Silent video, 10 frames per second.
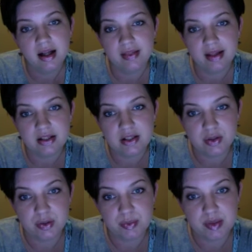that's
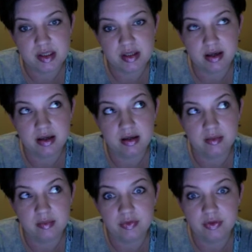groups
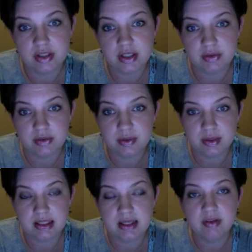14 through
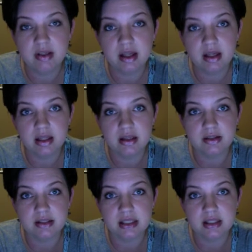27, and on
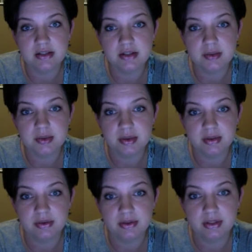Thursday, that's groups 1
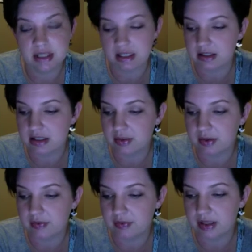through 13. So
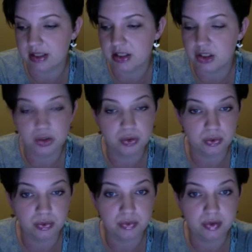if that's
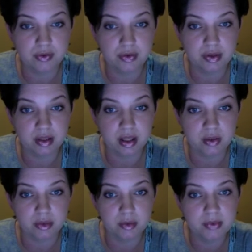you and you're in that
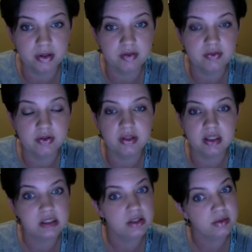group, there are a few
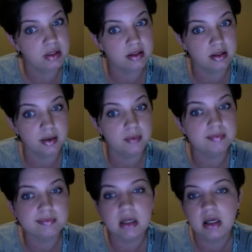things that you need to
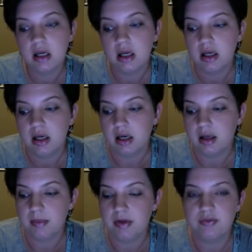
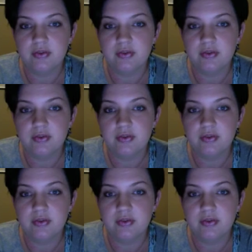know. The